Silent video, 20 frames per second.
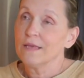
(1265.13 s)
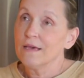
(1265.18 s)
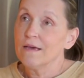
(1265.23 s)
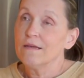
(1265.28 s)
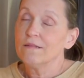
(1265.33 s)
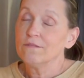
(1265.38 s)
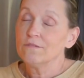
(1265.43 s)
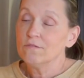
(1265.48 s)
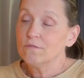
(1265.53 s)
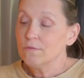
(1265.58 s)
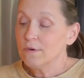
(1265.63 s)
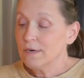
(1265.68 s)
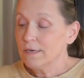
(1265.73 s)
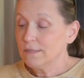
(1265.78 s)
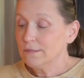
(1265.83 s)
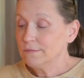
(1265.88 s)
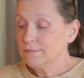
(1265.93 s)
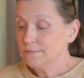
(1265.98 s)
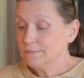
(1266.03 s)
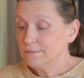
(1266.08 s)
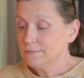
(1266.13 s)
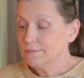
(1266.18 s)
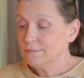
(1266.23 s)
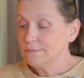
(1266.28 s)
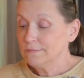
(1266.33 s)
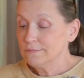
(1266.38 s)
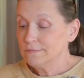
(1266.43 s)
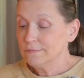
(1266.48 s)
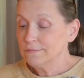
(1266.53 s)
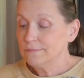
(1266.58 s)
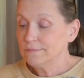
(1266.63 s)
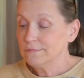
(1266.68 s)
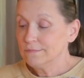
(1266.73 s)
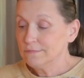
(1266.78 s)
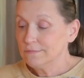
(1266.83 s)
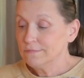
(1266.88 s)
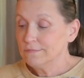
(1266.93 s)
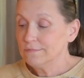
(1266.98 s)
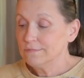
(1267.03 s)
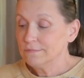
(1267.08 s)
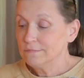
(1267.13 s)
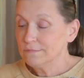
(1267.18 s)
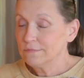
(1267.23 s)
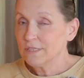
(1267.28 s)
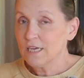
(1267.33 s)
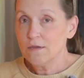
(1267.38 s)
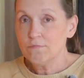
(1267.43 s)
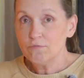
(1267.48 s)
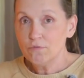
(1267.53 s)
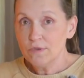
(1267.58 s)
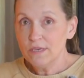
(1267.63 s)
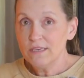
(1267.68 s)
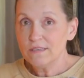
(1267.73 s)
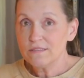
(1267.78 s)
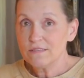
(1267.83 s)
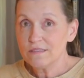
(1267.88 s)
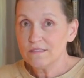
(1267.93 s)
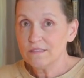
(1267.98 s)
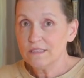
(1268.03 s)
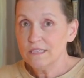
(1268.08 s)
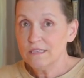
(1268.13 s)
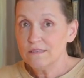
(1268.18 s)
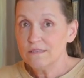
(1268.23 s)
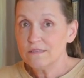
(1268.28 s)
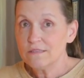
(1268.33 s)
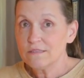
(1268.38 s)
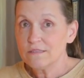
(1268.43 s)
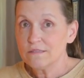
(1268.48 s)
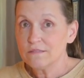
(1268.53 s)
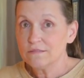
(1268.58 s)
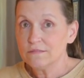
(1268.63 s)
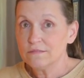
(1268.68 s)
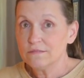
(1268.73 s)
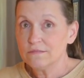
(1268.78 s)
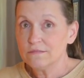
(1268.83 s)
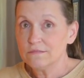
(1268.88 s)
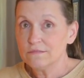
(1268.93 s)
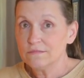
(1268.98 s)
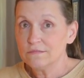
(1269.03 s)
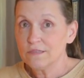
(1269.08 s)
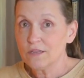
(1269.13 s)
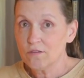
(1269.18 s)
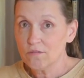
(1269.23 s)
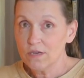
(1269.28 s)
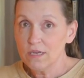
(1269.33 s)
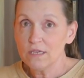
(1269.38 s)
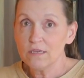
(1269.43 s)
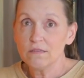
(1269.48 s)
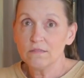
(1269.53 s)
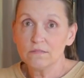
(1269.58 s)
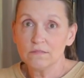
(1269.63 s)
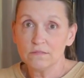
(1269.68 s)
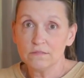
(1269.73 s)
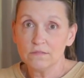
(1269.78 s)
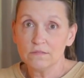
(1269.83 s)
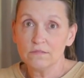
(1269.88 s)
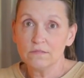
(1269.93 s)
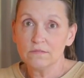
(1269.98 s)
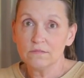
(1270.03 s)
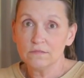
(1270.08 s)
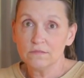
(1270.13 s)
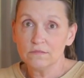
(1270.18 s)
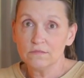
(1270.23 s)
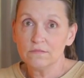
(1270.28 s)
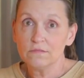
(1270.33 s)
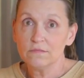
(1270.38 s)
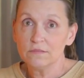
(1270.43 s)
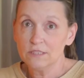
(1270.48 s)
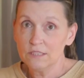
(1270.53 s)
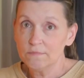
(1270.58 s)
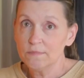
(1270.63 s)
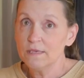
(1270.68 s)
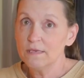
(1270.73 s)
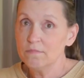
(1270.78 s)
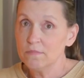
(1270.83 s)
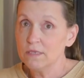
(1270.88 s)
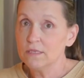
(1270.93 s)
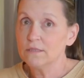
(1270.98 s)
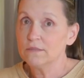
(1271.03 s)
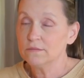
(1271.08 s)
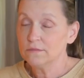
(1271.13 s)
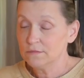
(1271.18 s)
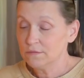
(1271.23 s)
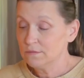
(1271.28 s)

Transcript: Yeah, a little while. A couple weeks at least. 3. It's been a minute.